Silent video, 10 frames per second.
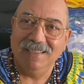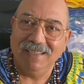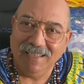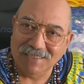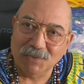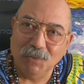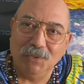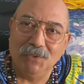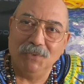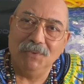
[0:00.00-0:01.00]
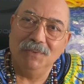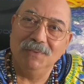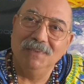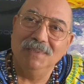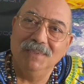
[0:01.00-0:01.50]
is going to
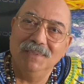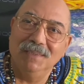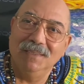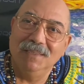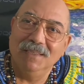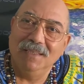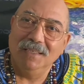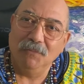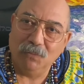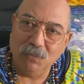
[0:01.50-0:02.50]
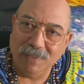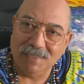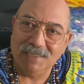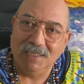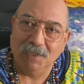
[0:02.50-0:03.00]

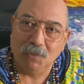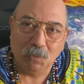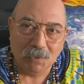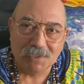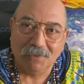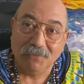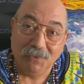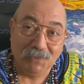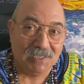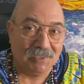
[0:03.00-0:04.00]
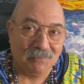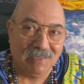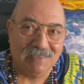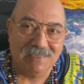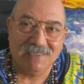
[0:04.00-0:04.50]
influence the course of future
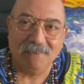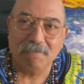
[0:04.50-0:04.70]
events.